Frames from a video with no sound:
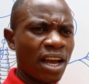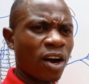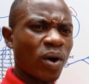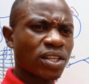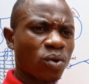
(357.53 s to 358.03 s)

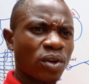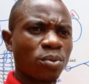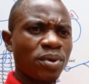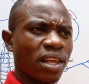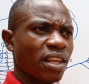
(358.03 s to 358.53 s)
What's going to
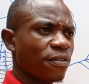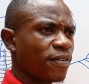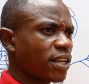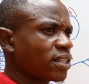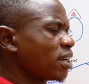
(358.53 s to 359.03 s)
be the
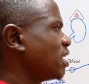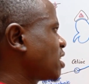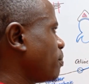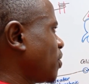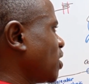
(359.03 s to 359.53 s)
effect, the
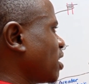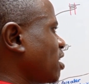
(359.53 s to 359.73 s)
sympathetic